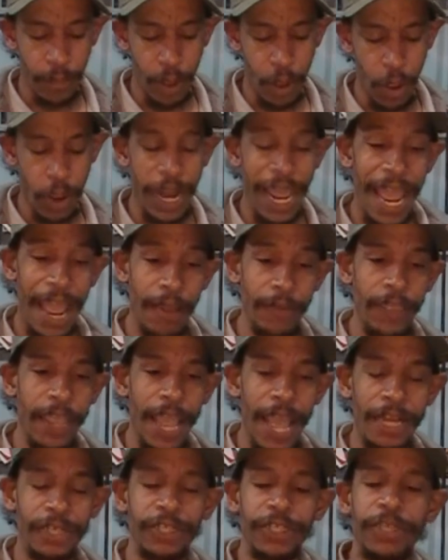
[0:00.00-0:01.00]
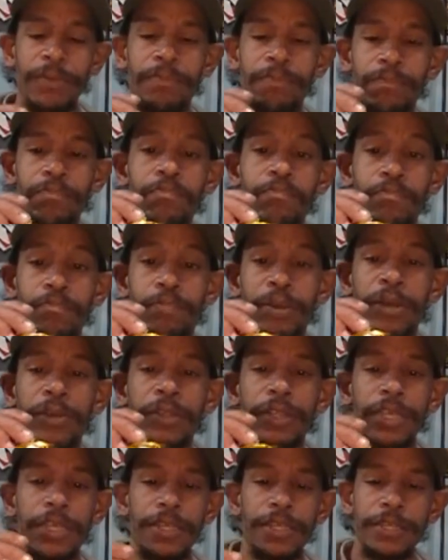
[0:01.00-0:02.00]
on how they actually
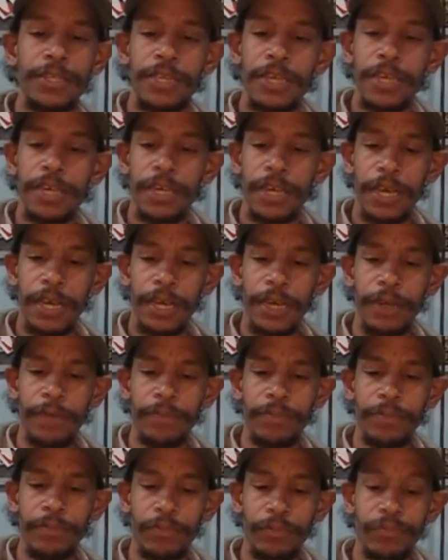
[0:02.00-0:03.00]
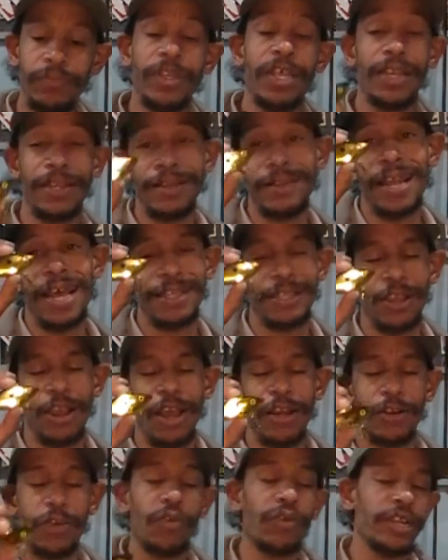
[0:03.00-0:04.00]
build these. Not the
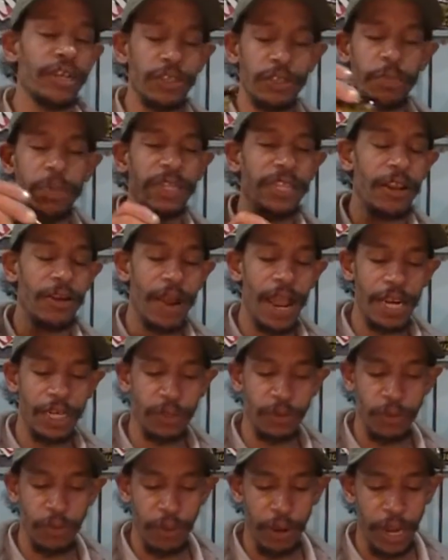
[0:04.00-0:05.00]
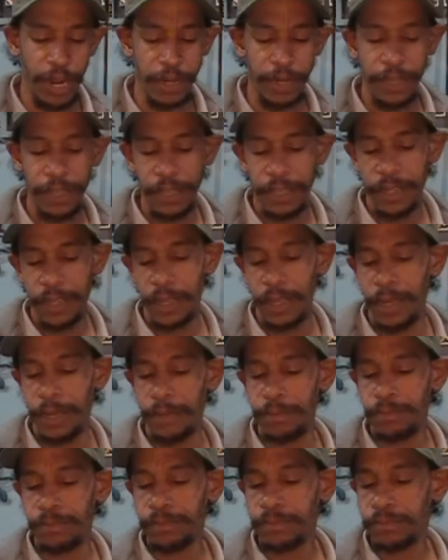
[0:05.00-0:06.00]
Cotton Cordells, but their actual brand.
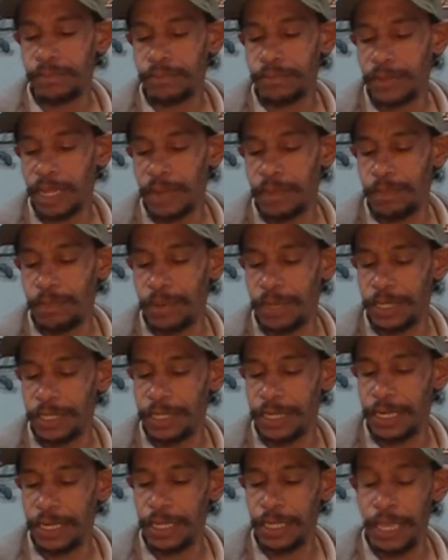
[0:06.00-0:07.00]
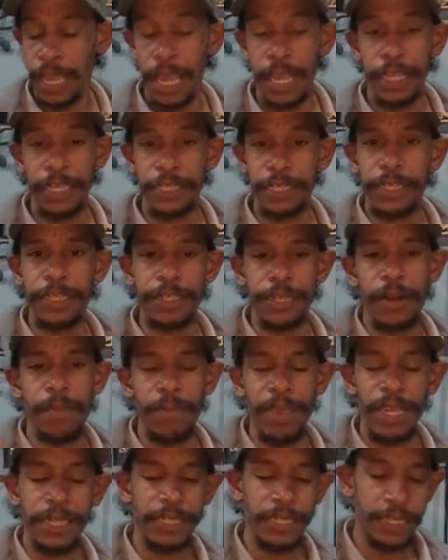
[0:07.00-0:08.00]
Yeah, it's an
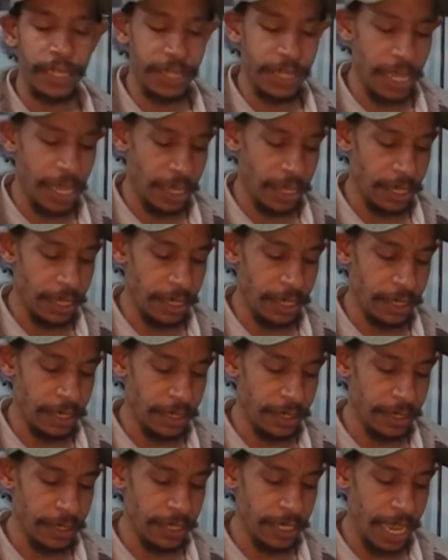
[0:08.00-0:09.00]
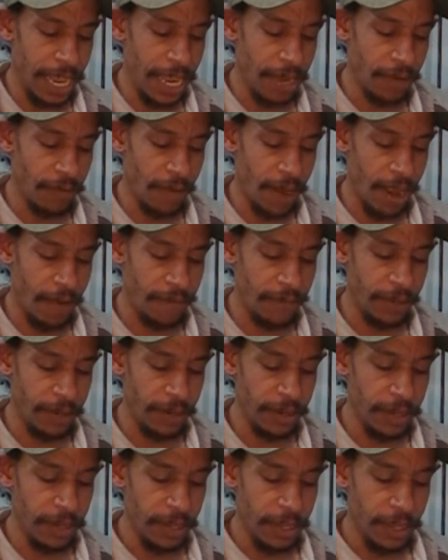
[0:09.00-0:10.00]
amazing thing that these
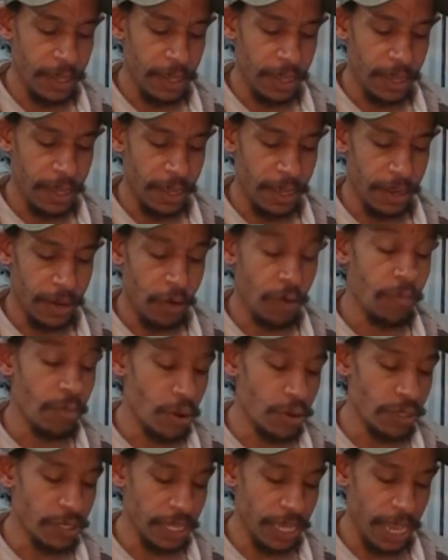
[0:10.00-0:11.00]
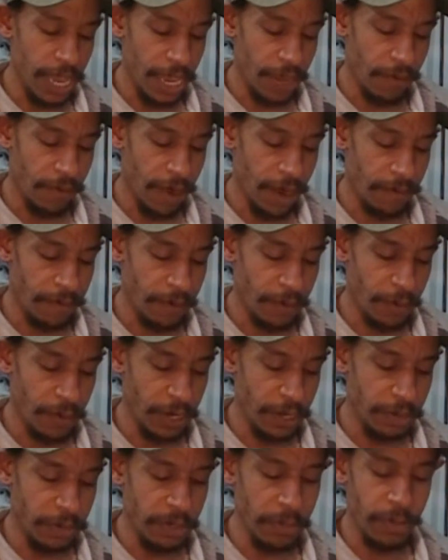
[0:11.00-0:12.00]
handcrafted or mostly handcrafted when
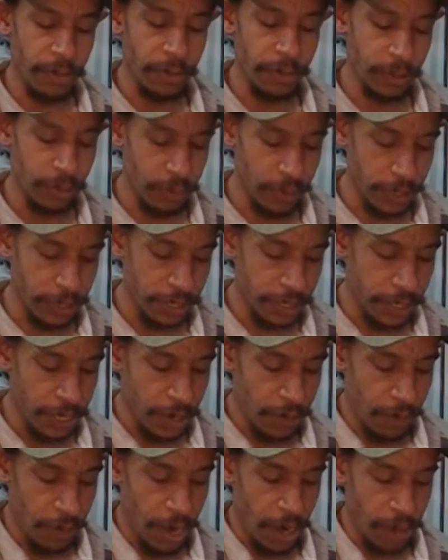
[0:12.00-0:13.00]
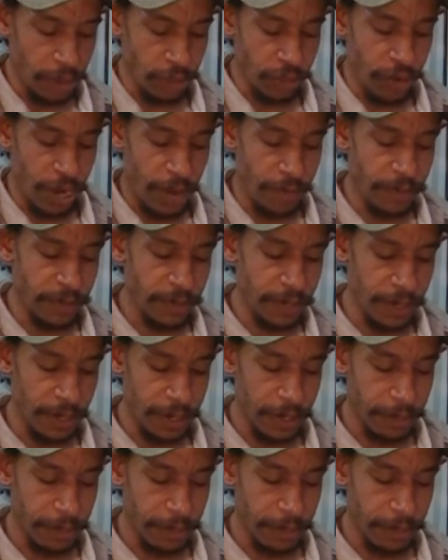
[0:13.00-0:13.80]
it comes to Bill Lewis Rat-L-Traps.